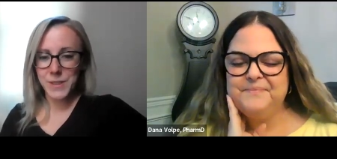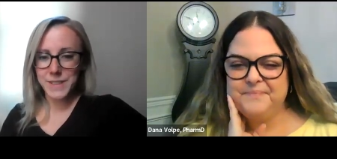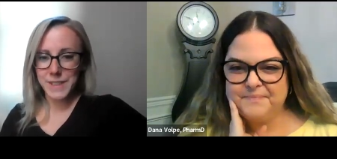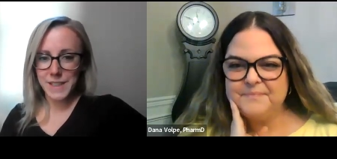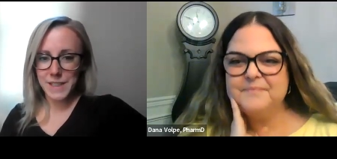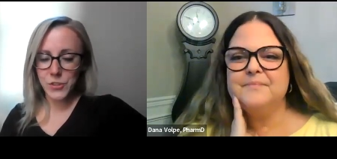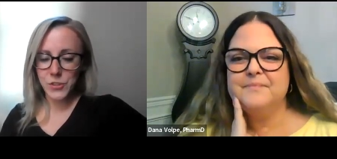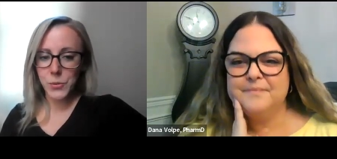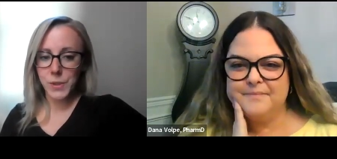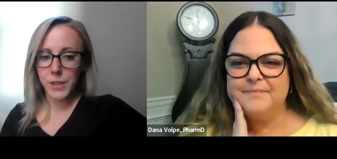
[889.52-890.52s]
Speaker 1: want to dig
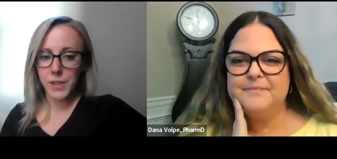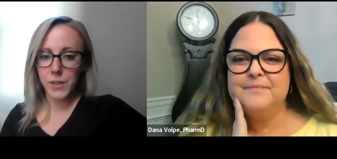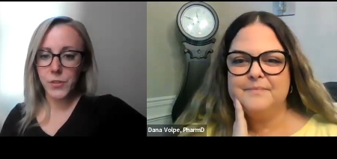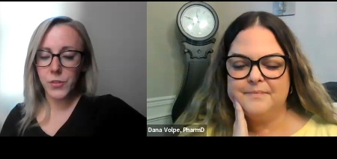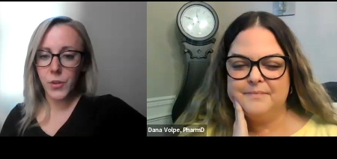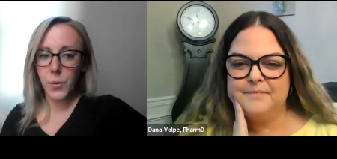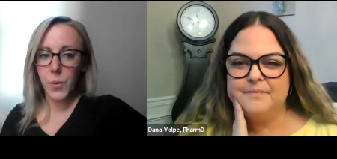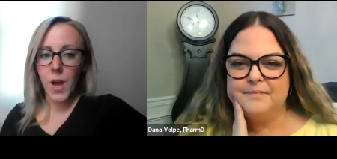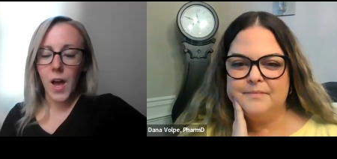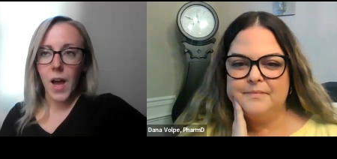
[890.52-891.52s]
into here
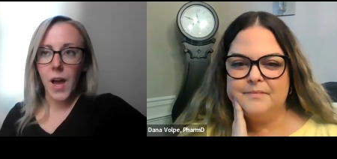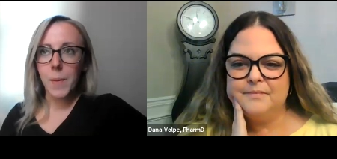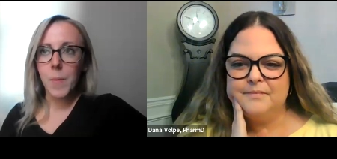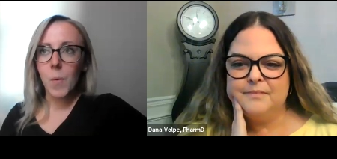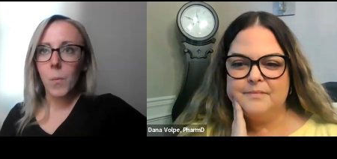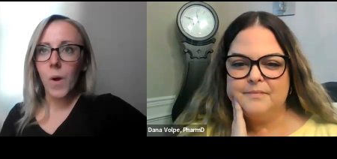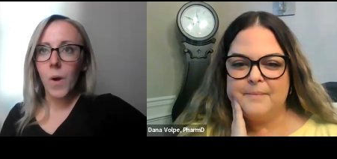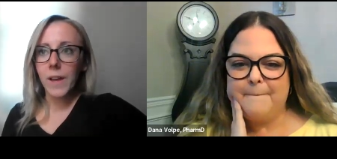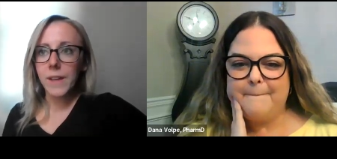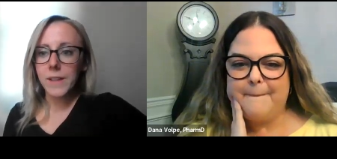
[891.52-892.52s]
so um,
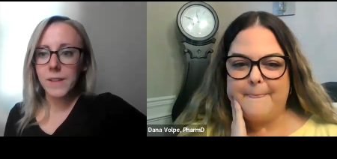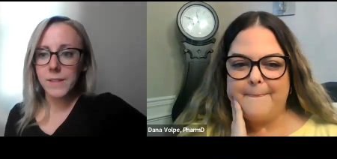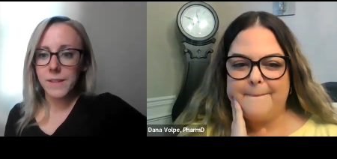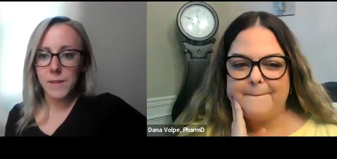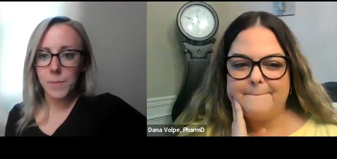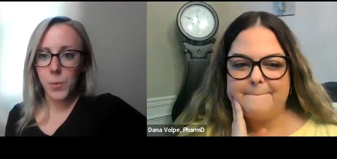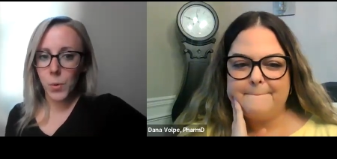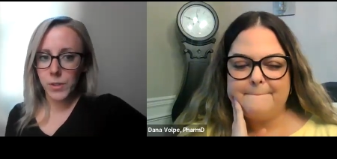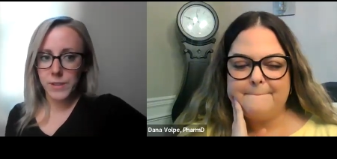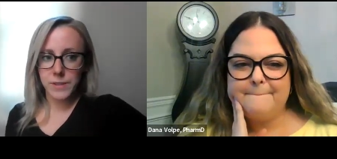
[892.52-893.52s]
why is it
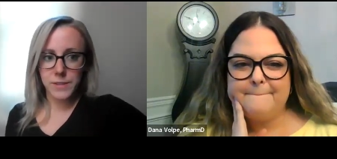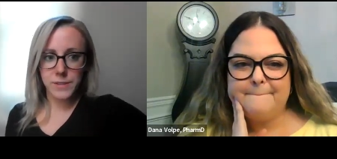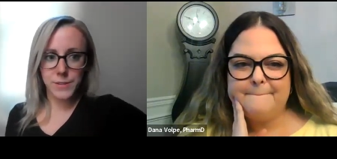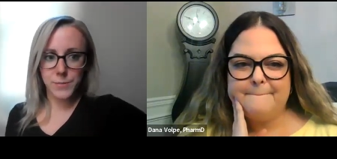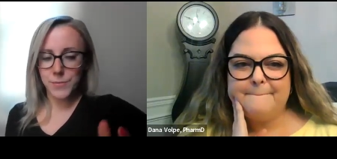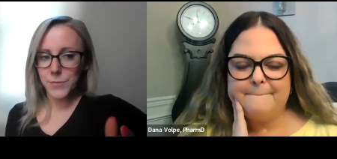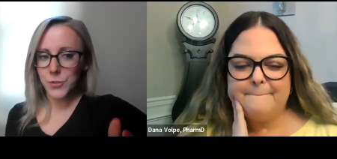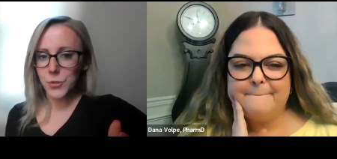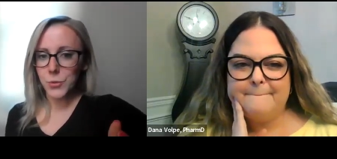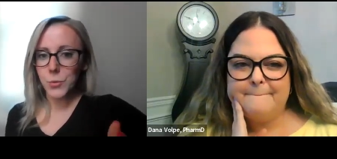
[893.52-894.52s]
important
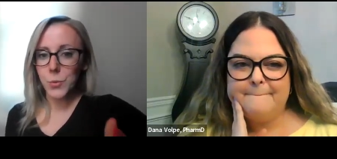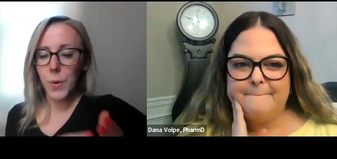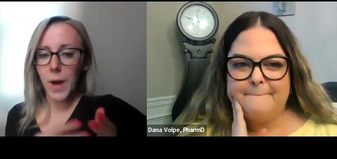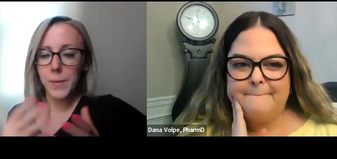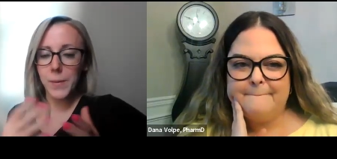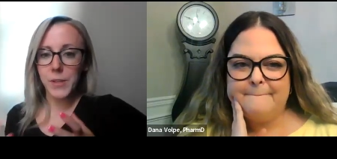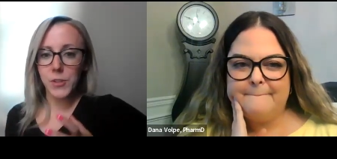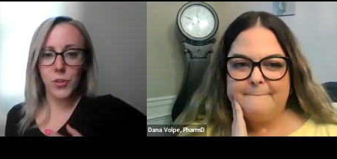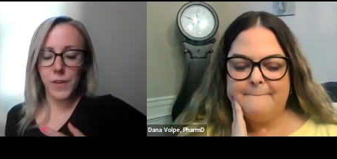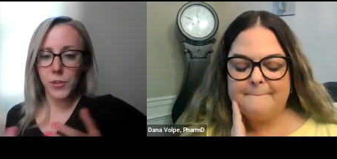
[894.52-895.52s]
to um,
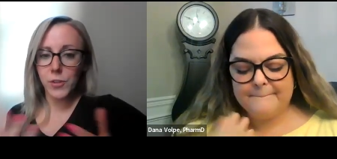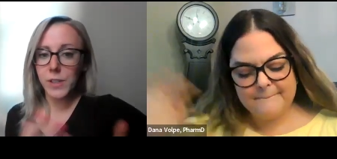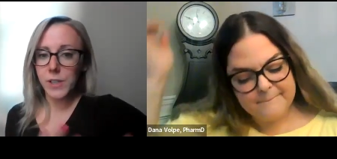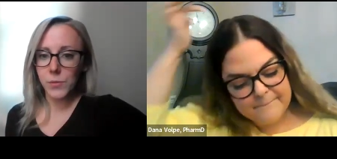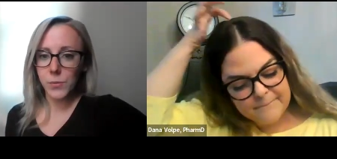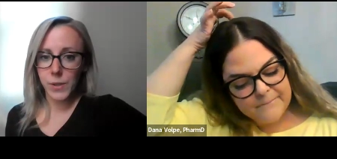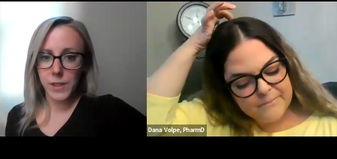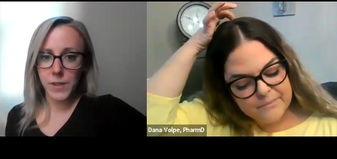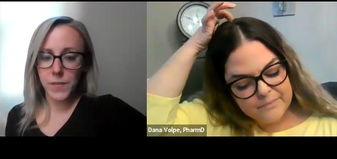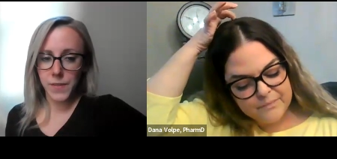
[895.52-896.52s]
make sure that you're getting
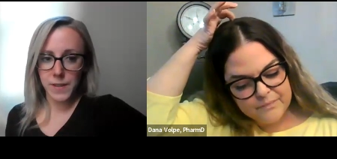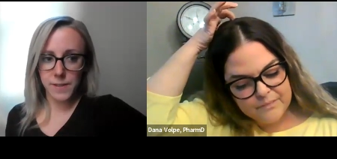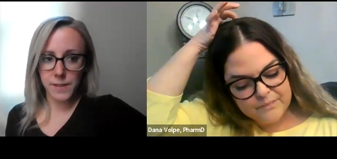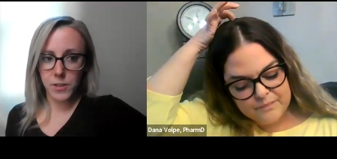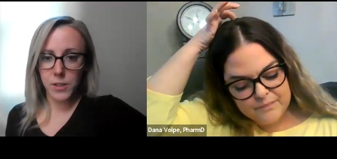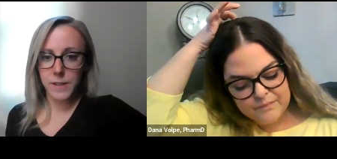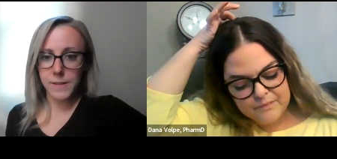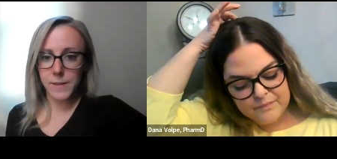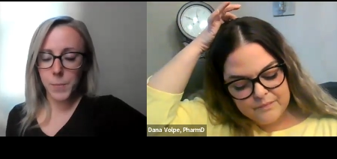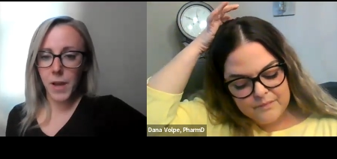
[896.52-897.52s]
rid of things that are
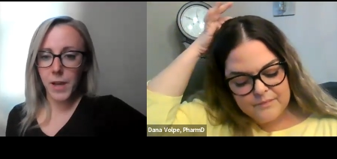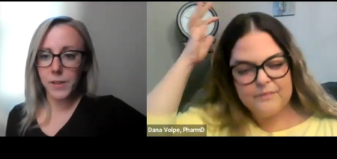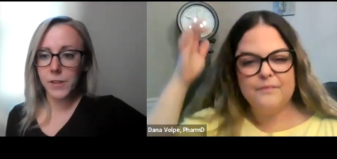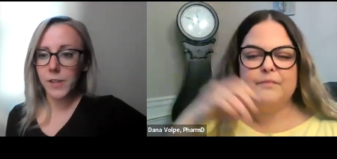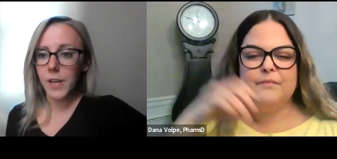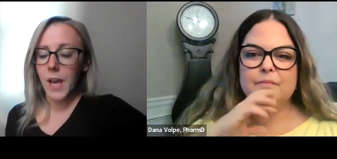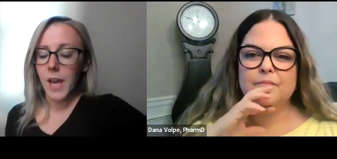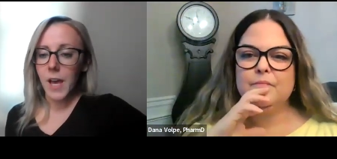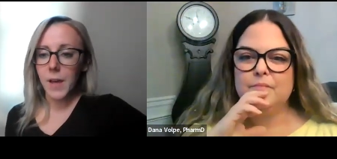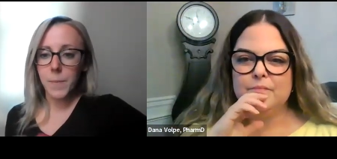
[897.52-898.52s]
expired
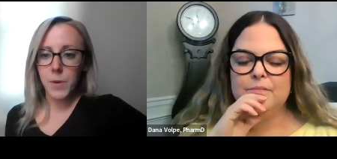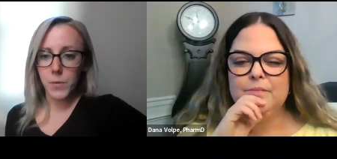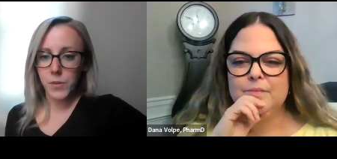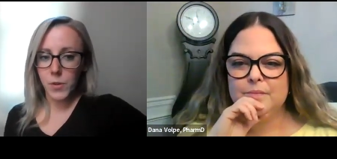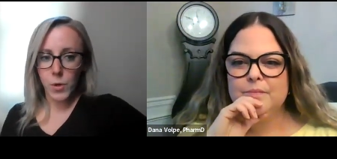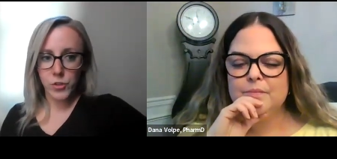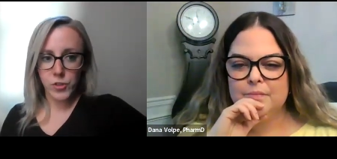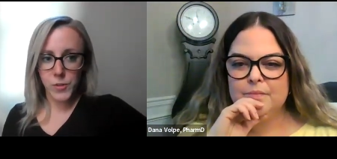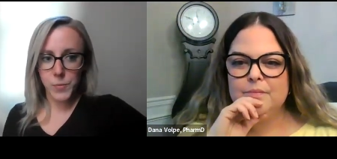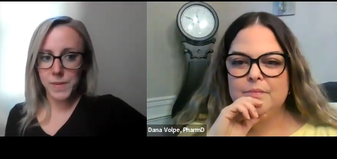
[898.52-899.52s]
um, there was a
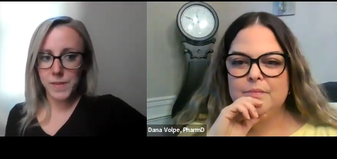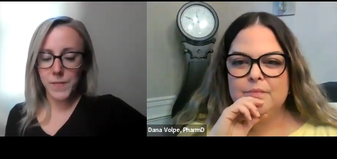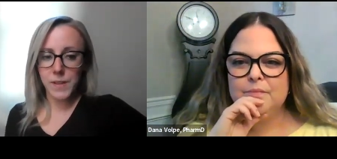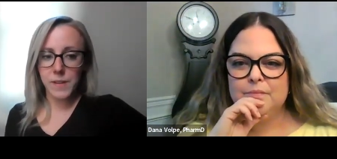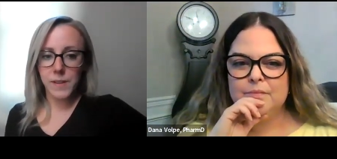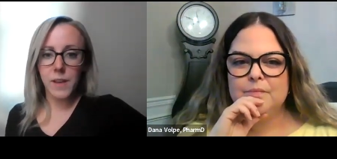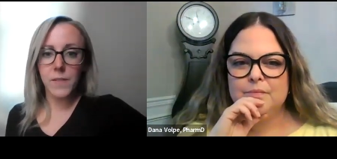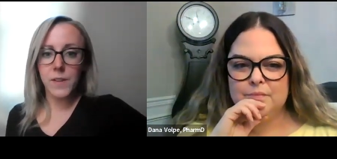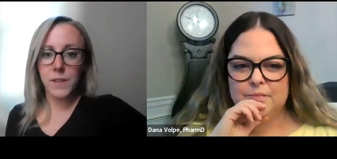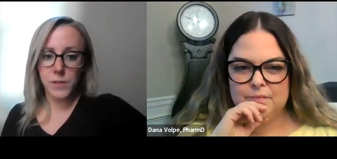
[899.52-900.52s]
question specifically
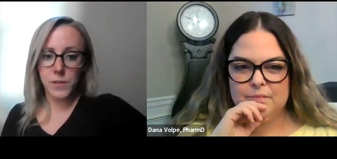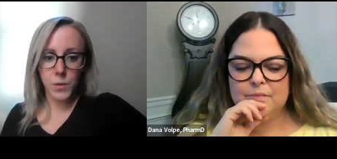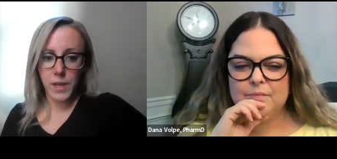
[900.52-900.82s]
of, is it